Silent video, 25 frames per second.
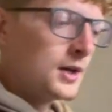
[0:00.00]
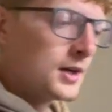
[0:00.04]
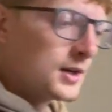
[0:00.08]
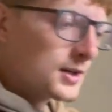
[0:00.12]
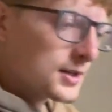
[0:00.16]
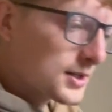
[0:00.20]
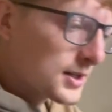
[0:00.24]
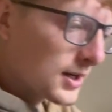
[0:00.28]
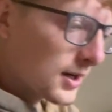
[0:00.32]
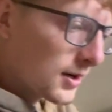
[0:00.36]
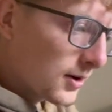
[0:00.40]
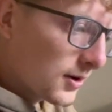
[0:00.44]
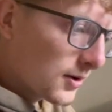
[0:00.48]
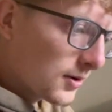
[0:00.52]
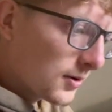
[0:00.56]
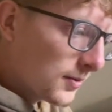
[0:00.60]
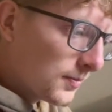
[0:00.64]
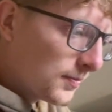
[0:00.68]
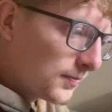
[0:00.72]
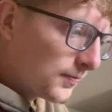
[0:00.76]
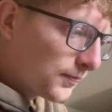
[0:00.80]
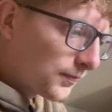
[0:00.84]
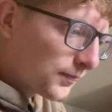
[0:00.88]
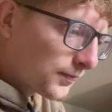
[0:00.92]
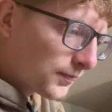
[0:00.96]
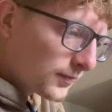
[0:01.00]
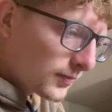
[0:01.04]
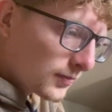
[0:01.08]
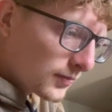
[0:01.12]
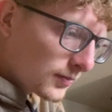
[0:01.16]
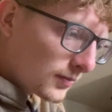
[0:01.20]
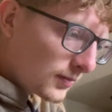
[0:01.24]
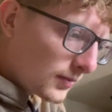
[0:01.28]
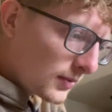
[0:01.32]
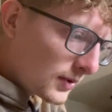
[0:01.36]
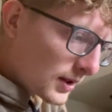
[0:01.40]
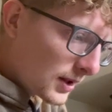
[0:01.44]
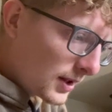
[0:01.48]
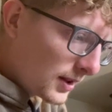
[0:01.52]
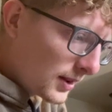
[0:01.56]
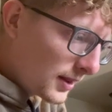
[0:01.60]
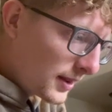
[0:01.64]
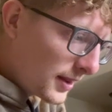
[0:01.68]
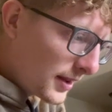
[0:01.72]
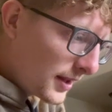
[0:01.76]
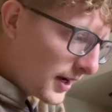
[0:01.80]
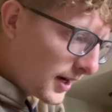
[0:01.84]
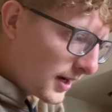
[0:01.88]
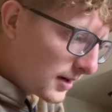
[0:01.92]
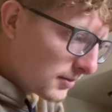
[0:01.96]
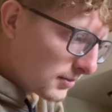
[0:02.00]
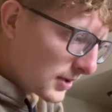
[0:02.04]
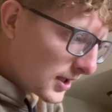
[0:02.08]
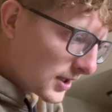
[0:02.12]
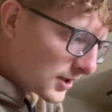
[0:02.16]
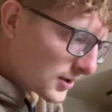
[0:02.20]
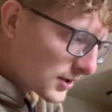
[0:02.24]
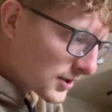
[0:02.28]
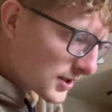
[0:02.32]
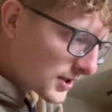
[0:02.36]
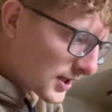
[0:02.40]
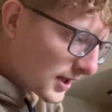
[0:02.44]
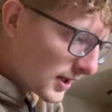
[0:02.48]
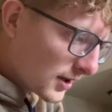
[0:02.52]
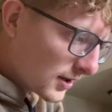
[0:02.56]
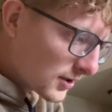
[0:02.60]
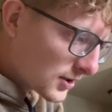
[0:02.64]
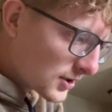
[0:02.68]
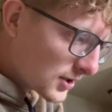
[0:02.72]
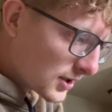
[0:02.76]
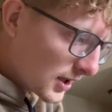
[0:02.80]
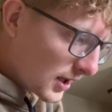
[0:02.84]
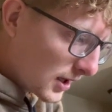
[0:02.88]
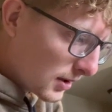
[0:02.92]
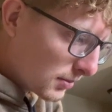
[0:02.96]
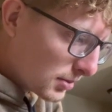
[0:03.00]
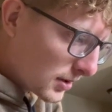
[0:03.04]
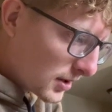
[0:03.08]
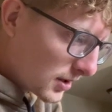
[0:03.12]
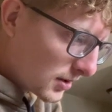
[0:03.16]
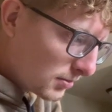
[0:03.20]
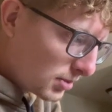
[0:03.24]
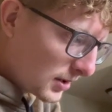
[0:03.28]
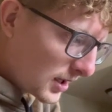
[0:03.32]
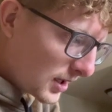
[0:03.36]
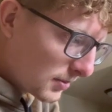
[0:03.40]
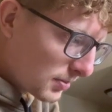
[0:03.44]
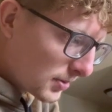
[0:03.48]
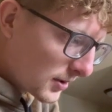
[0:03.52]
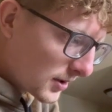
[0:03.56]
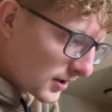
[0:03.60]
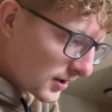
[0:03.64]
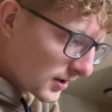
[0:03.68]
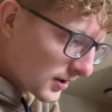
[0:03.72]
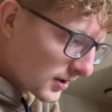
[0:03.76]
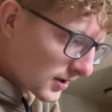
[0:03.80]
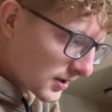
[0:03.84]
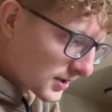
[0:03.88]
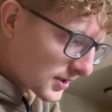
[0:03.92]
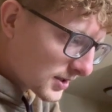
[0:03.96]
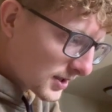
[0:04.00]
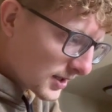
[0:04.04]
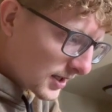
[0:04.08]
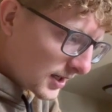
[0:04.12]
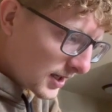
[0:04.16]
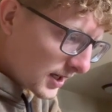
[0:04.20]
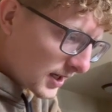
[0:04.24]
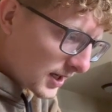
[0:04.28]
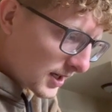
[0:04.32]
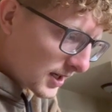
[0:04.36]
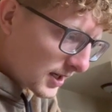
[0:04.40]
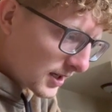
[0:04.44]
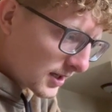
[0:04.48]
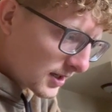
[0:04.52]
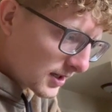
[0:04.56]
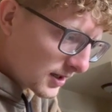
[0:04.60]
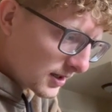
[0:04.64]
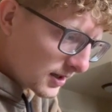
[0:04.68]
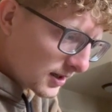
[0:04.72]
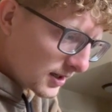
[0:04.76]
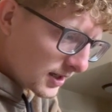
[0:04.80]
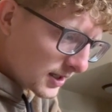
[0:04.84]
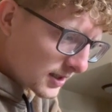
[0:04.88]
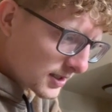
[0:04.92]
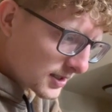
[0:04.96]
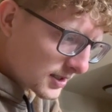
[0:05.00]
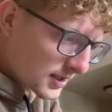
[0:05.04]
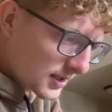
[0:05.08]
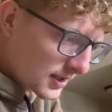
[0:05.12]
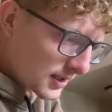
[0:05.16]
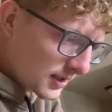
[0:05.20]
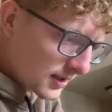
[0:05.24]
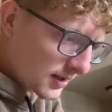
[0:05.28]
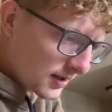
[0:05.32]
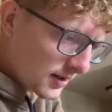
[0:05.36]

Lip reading: So that major scale shape on paper, it looks like this here.